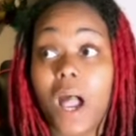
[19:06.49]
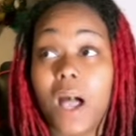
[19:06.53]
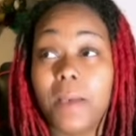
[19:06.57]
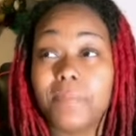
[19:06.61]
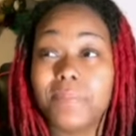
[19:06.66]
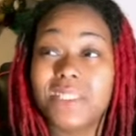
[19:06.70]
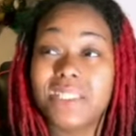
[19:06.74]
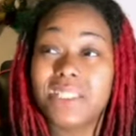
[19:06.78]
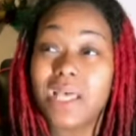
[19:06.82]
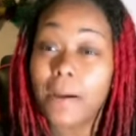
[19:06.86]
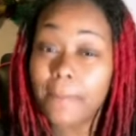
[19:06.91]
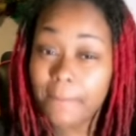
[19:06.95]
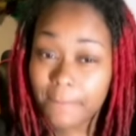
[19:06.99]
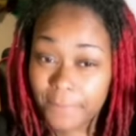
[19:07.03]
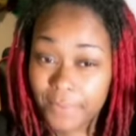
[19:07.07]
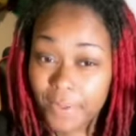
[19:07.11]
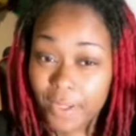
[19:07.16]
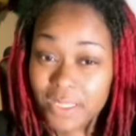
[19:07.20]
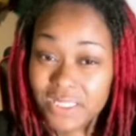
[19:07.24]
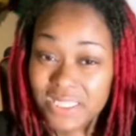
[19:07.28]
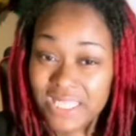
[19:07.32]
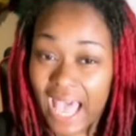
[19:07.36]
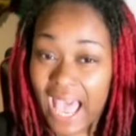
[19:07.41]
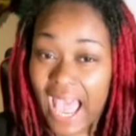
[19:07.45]
Some
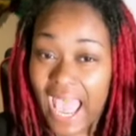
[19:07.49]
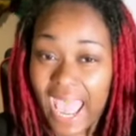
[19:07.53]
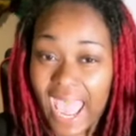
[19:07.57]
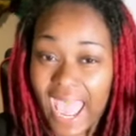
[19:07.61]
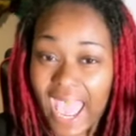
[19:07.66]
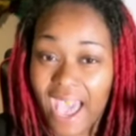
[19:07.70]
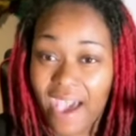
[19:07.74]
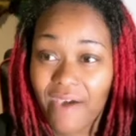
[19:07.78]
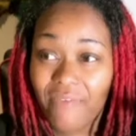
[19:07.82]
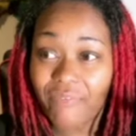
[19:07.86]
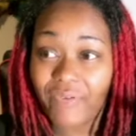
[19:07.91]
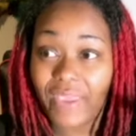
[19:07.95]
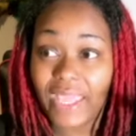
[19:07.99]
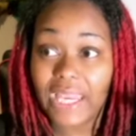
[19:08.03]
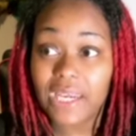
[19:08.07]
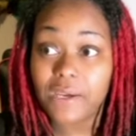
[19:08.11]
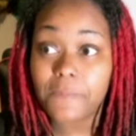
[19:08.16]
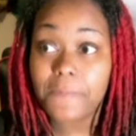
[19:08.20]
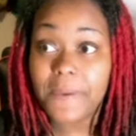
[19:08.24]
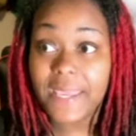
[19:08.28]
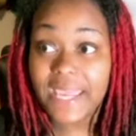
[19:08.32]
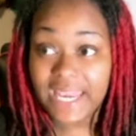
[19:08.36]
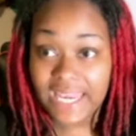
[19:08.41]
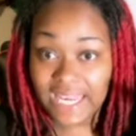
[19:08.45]
books I have in
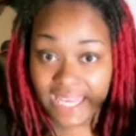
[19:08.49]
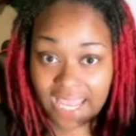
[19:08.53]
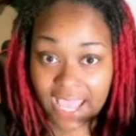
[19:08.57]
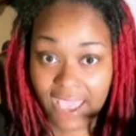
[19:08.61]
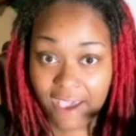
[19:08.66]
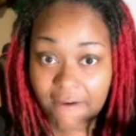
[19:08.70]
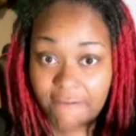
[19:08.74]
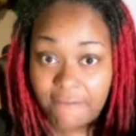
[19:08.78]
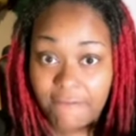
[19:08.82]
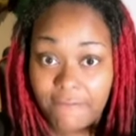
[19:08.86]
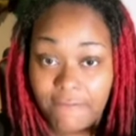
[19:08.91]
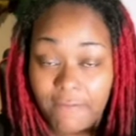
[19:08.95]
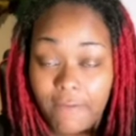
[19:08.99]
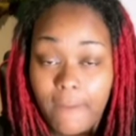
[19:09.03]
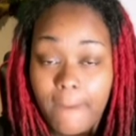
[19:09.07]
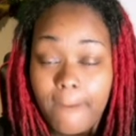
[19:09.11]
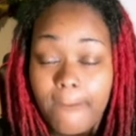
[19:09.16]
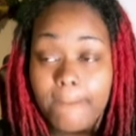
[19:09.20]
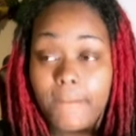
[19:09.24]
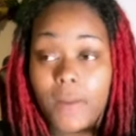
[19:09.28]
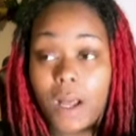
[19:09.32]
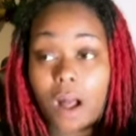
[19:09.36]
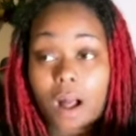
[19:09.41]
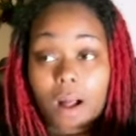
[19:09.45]
PDF
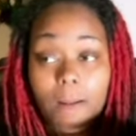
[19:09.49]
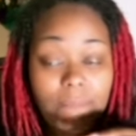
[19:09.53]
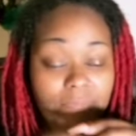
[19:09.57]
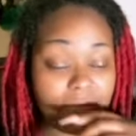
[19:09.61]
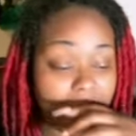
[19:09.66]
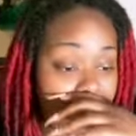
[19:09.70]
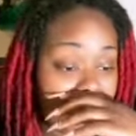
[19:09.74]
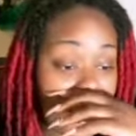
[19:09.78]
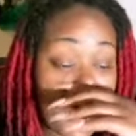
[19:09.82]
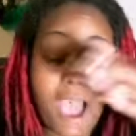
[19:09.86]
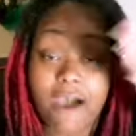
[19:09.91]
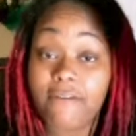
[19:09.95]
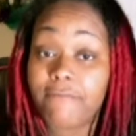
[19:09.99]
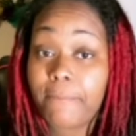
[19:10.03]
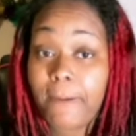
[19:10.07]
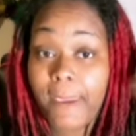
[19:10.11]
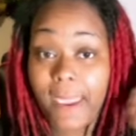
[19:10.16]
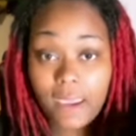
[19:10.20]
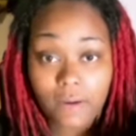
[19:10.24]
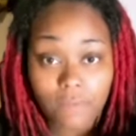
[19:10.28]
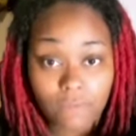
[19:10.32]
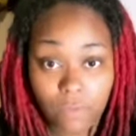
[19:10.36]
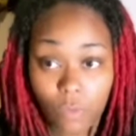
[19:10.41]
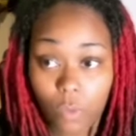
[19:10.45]
that I've
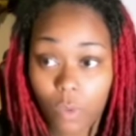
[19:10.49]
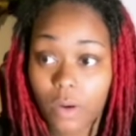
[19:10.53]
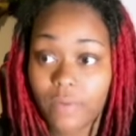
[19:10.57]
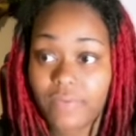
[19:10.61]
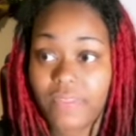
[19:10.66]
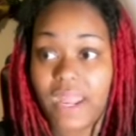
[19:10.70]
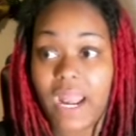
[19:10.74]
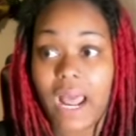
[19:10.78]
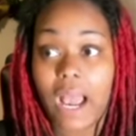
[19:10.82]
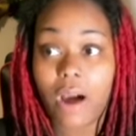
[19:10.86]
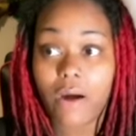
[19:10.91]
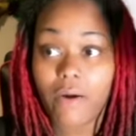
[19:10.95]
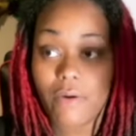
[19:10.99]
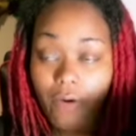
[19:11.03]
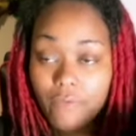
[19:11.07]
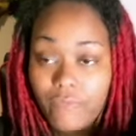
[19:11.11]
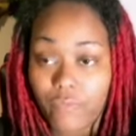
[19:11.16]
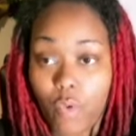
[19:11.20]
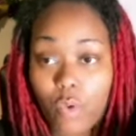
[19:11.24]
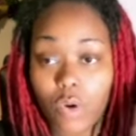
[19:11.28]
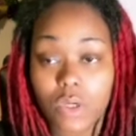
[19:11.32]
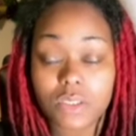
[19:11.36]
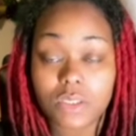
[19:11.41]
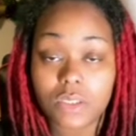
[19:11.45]
paid for, that I, of
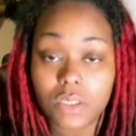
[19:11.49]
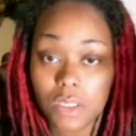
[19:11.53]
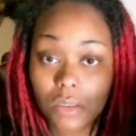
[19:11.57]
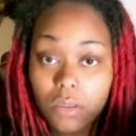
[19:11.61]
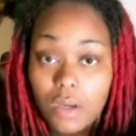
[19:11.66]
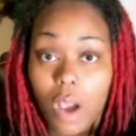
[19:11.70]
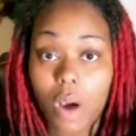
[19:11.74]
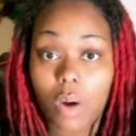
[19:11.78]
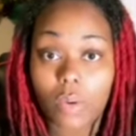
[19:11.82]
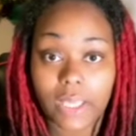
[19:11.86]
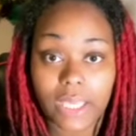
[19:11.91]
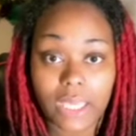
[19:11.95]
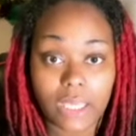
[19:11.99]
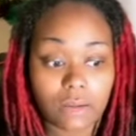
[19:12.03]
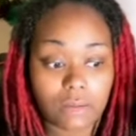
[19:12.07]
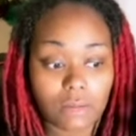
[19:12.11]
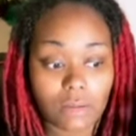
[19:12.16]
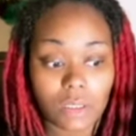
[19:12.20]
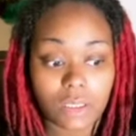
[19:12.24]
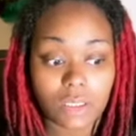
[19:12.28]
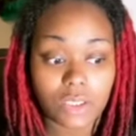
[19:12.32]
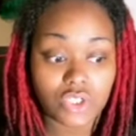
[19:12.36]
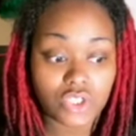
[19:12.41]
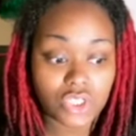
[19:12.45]
course, you know, can
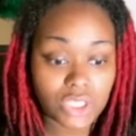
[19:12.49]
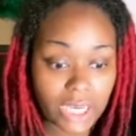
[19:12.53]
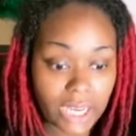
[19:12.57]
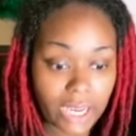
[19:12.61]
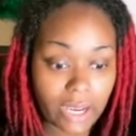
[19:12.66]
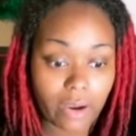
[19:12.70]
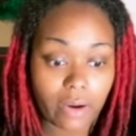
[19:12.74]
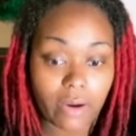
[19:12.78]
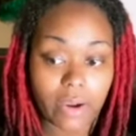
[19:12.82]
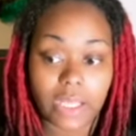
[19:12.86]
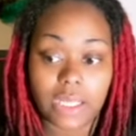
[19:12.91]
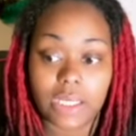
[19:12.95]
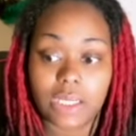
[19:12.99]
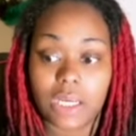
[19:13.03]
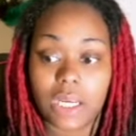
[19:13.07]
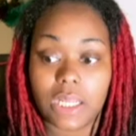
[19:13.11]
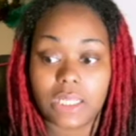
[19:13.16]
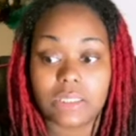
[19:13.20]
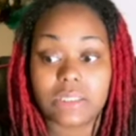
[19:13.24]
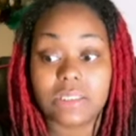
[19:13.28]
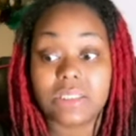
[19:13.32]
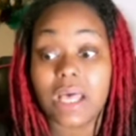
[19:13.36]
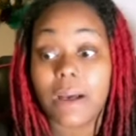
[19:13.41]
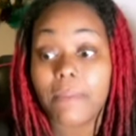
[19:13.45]
share,
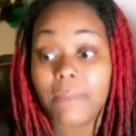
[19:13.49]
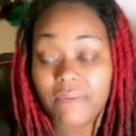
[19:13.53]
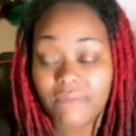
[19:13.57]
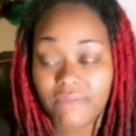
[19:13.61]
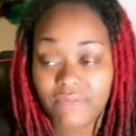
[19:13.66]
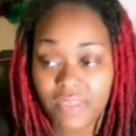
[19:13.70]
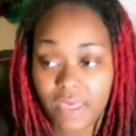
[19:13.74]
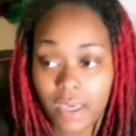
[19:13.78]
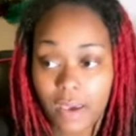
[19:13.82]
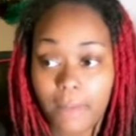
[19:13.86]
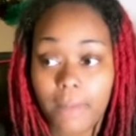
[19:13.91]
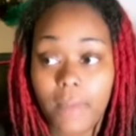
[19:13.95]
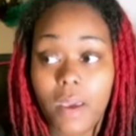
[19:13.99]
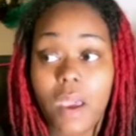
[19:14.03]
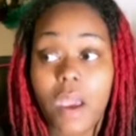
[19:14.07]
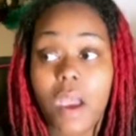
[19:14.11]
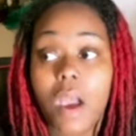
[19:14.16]
and some of them